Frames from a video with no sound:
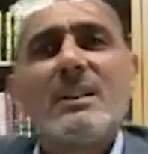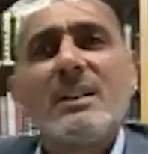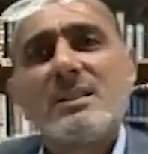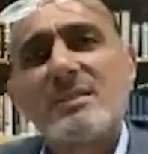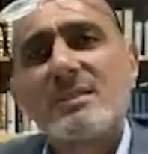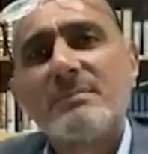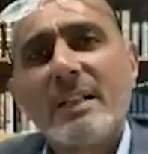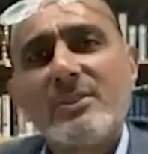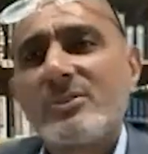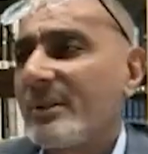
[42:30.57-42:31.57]
as
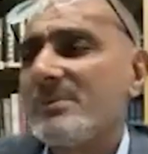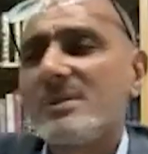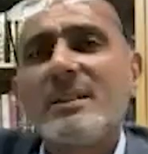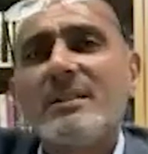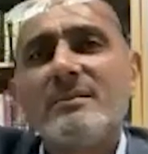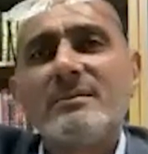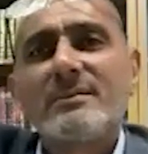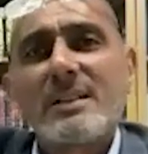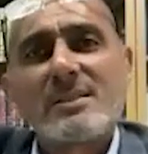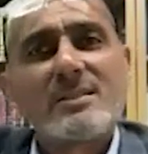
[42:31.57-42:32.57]
manuscripts and
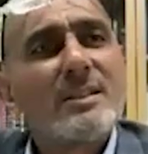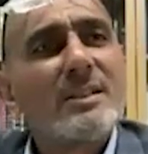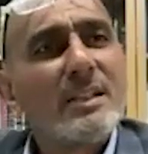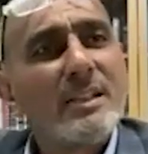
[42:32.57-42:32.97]
translated